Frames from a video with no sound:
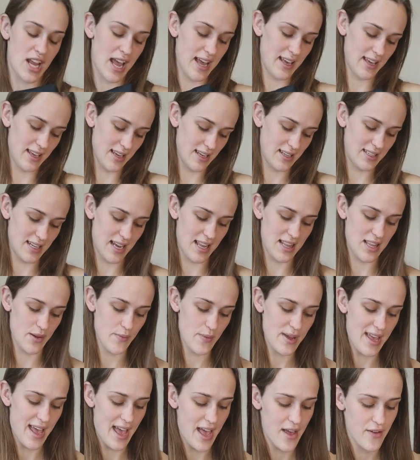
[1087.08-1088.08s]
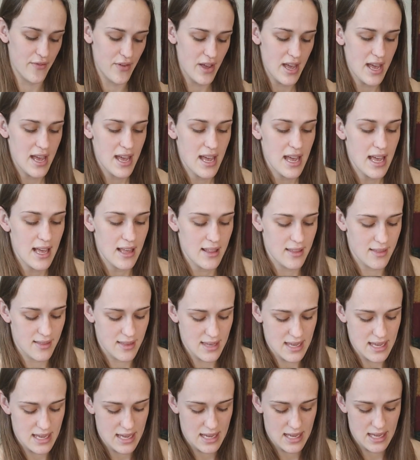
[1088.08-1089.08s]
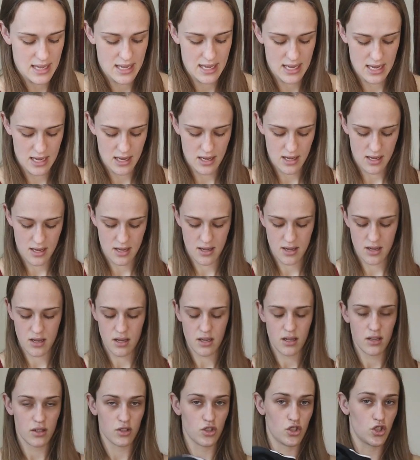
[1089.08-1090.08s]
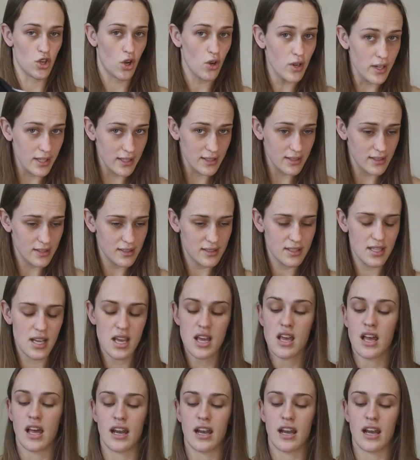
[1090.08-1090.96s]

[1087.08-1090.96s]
jacket, and then we have the joggers.